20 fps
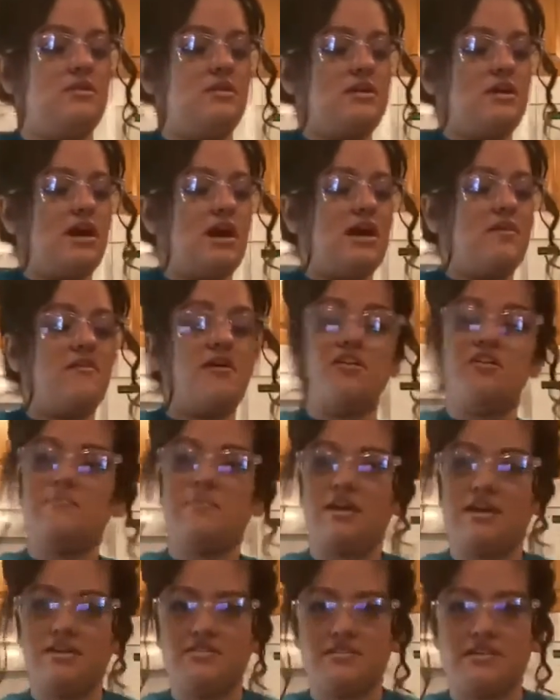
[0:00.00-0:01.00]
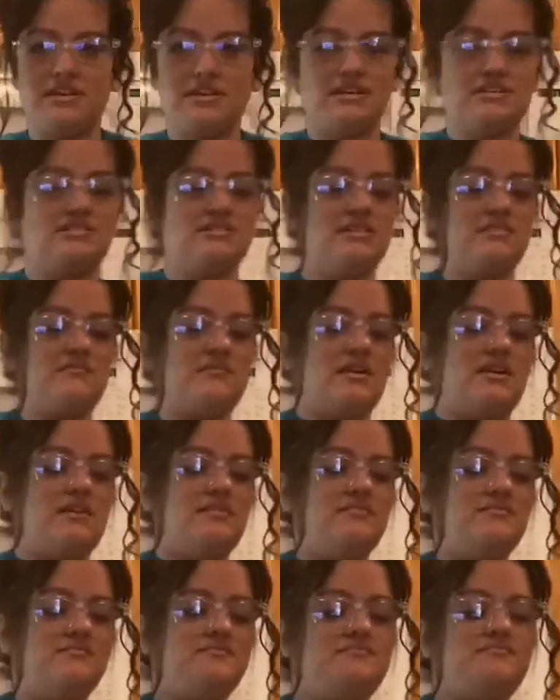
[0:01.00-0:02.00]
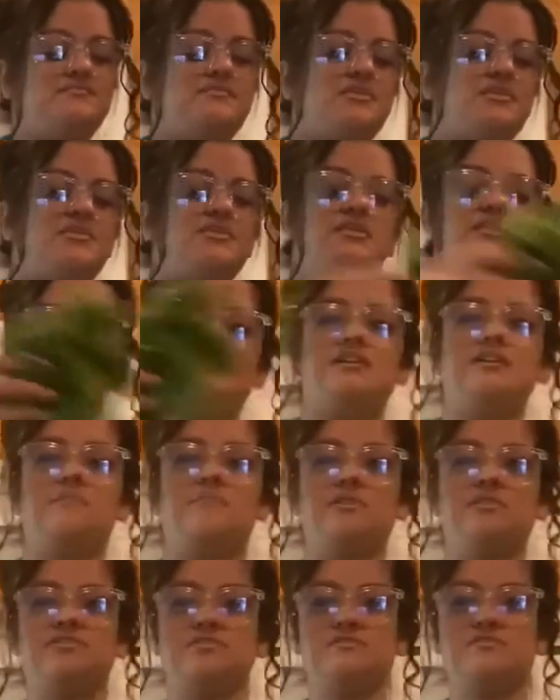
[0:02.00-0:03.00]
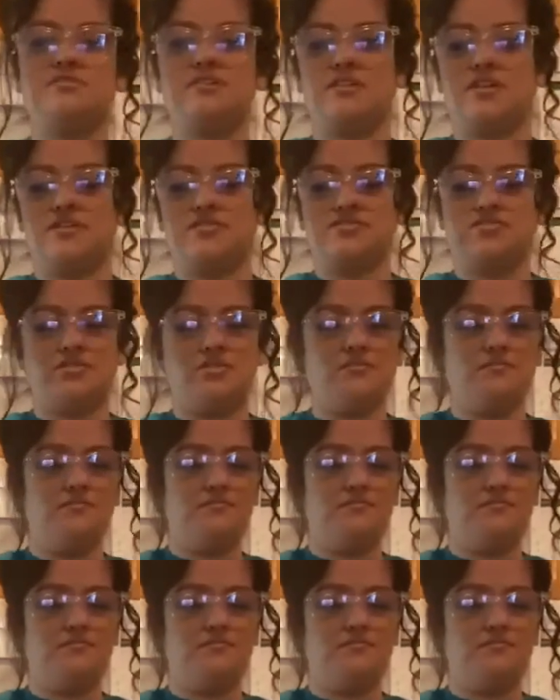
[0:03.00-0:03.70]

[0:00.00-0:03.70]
I have all of my ingredients in mine. You're gonna need a bunch of cilantro,